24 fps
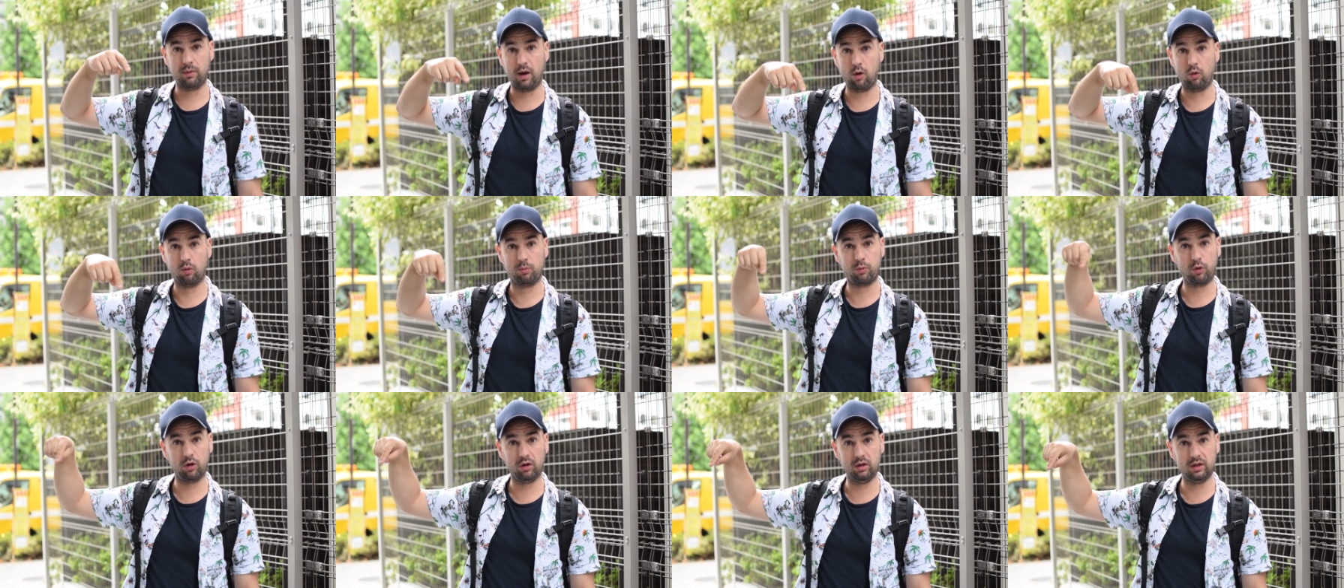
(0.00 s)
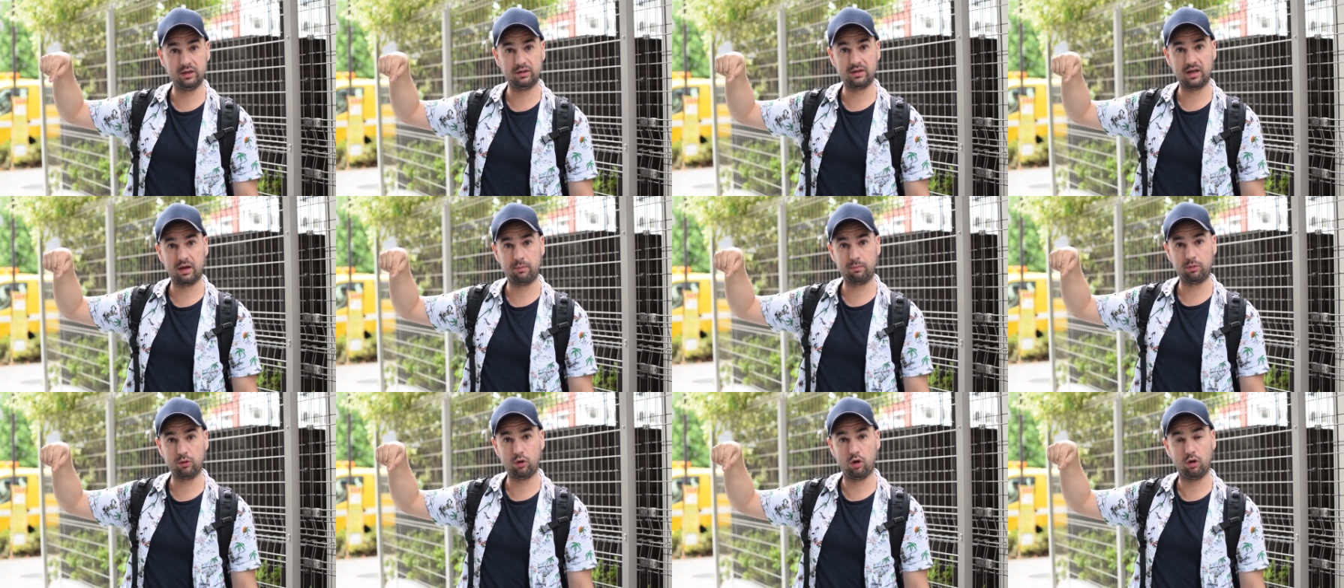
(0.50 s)
Mel will put a link
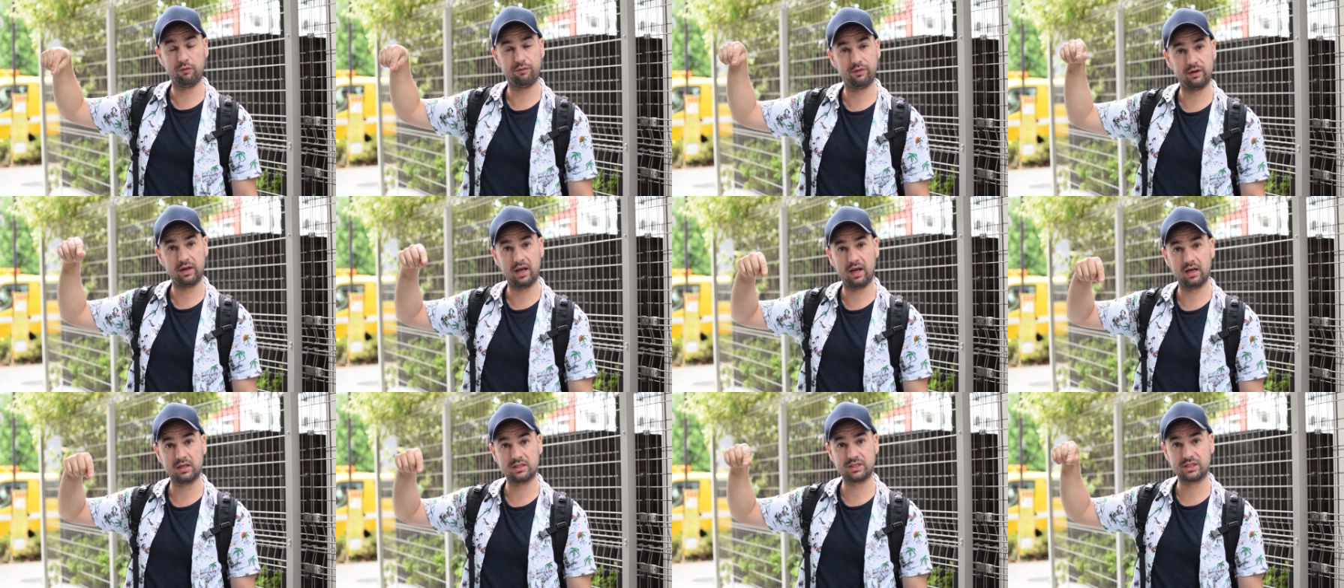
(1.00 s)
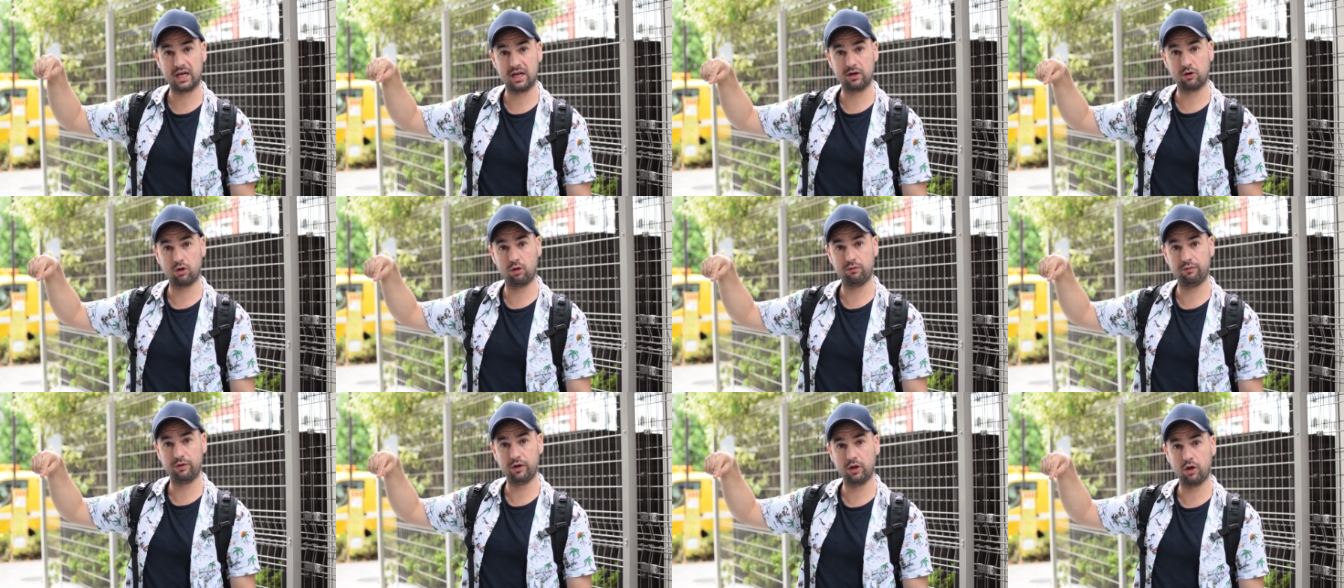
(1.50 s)
down below for the Egg
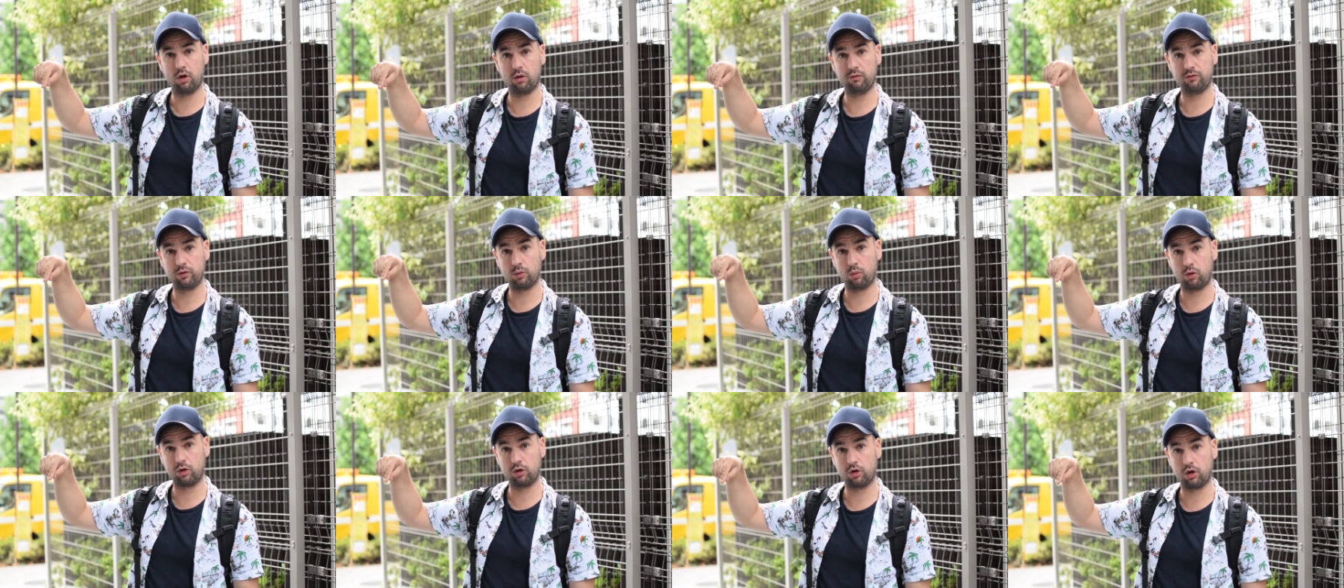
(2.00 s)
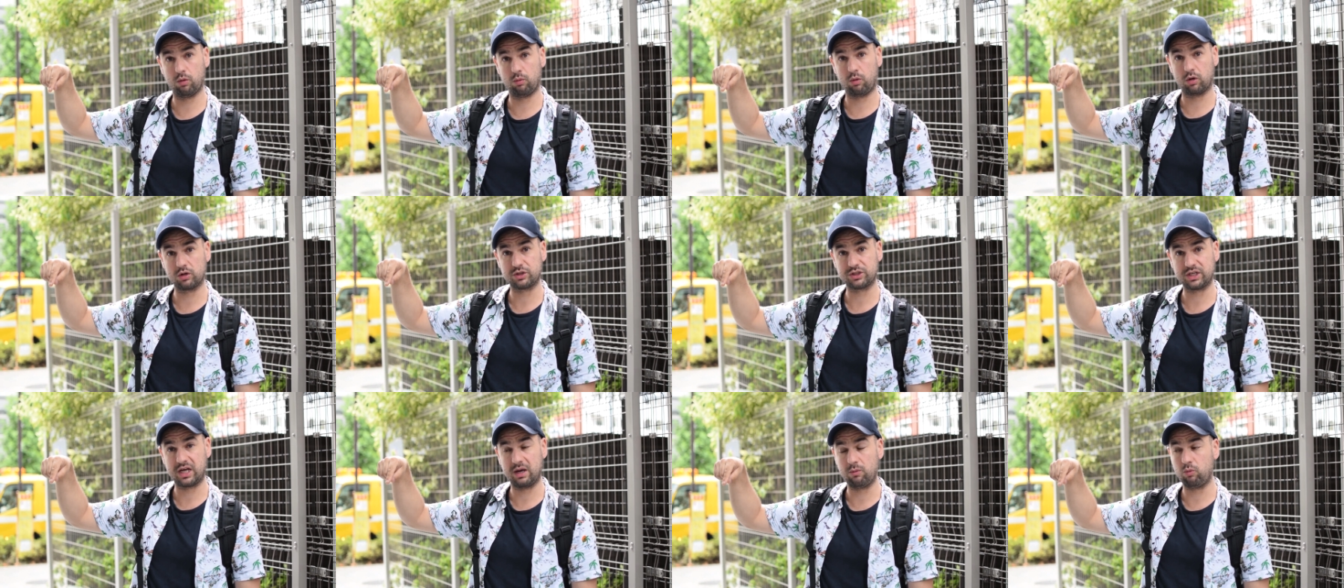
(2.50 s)
Sando video if you want to go
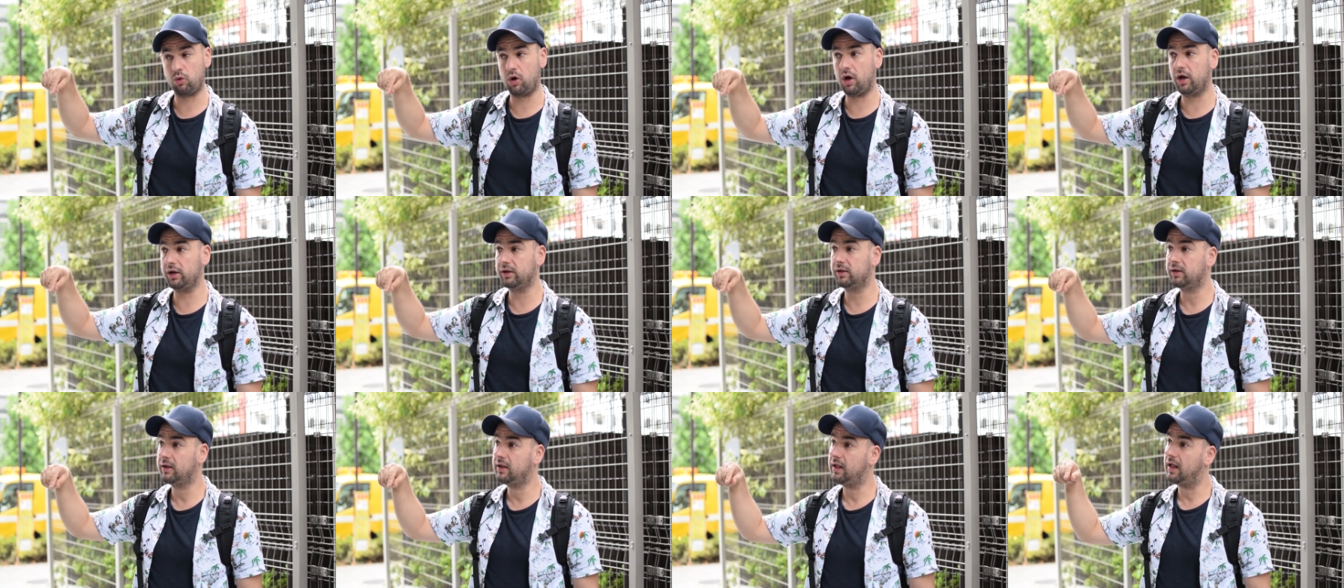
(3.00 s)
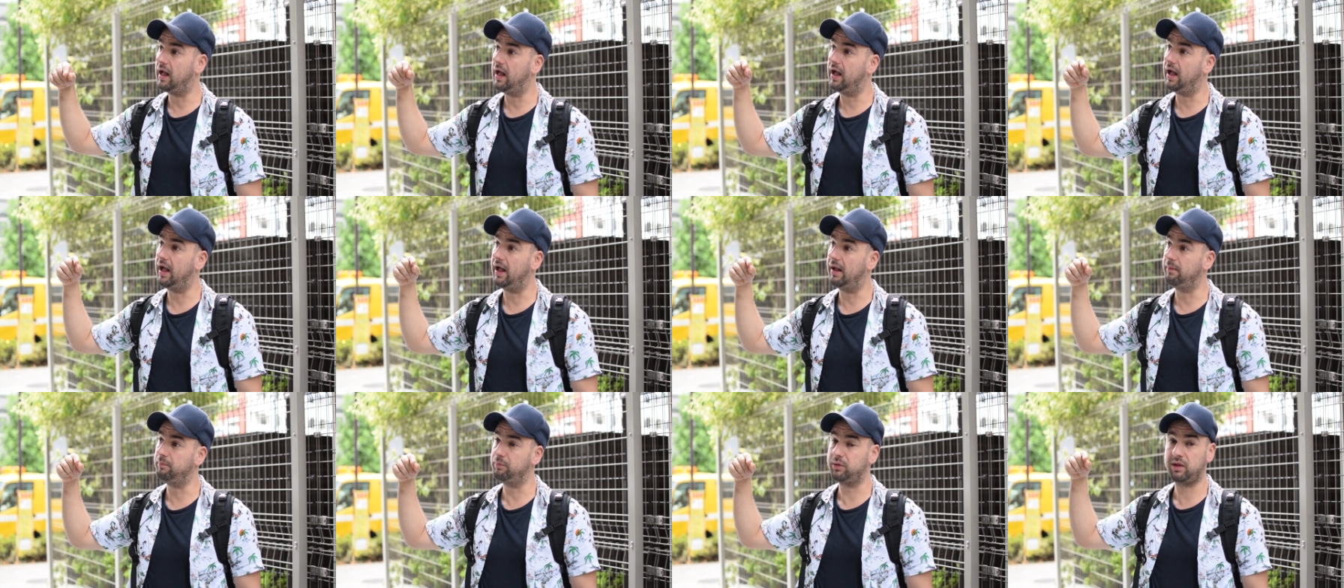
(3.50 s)
watch that one.
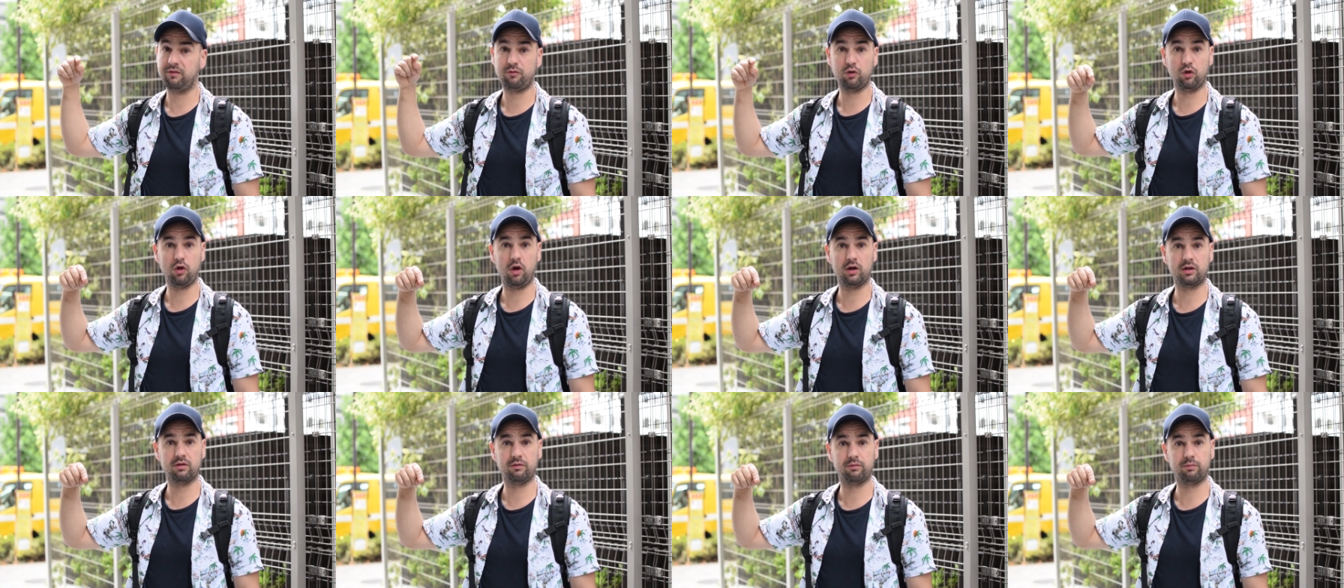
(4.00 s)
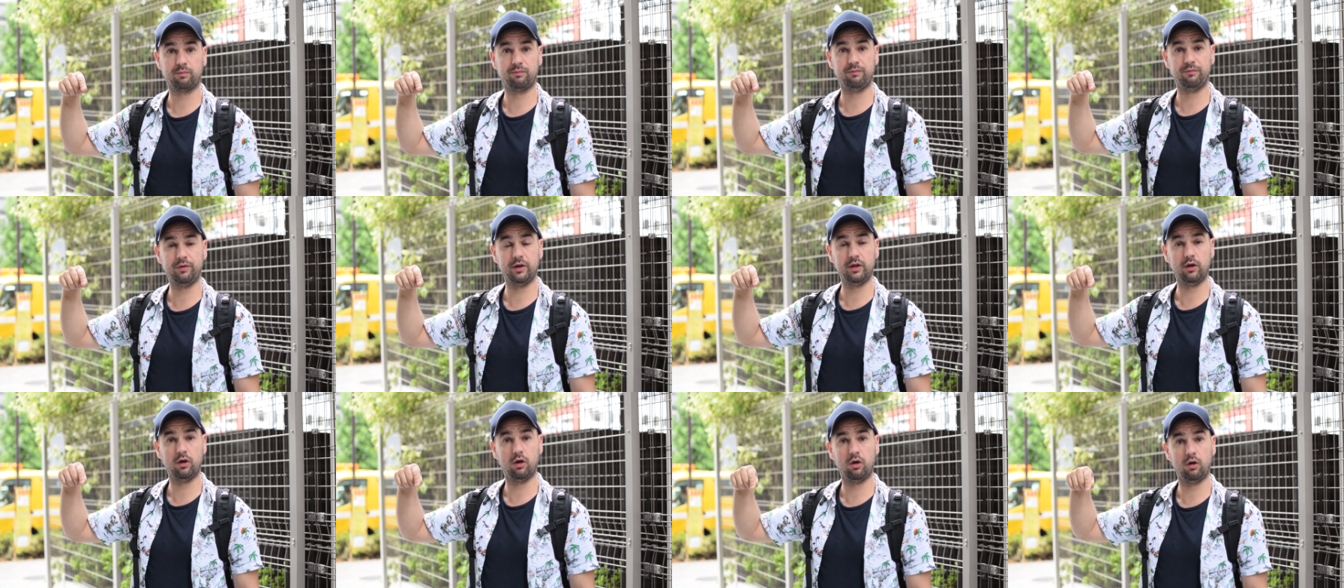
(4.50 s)
Um, if you like a
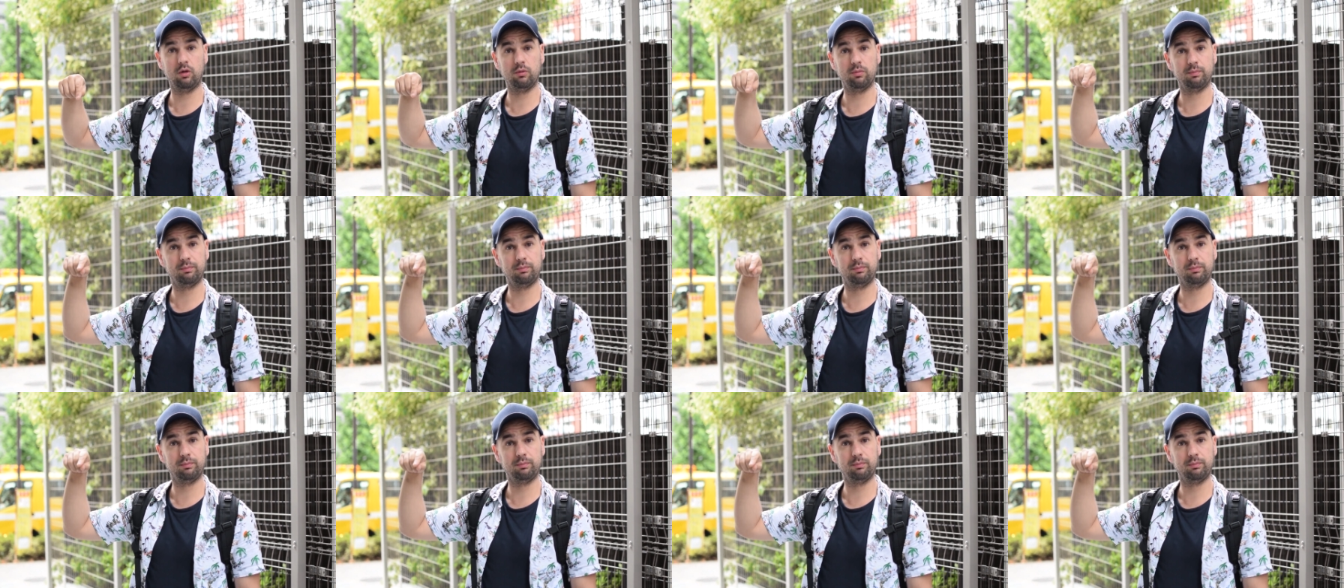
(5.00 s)
video,